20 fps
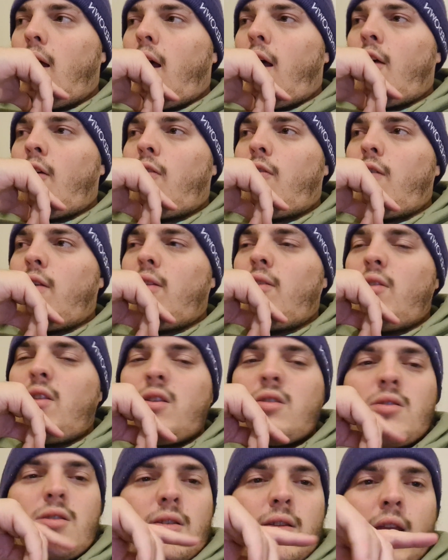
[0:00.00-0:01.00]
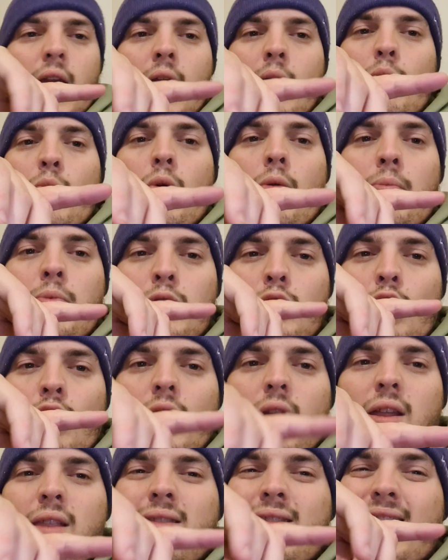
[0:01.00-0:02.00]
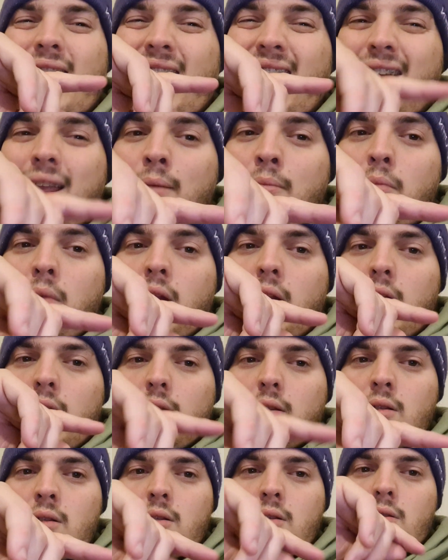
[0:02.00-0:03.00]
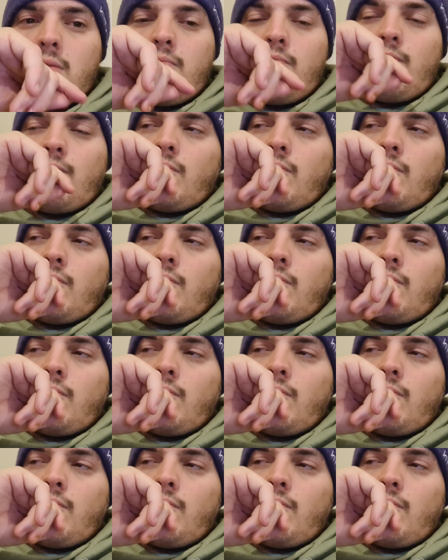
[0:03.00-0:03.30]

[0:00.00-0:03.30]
I think this game will be done in 90 minutes.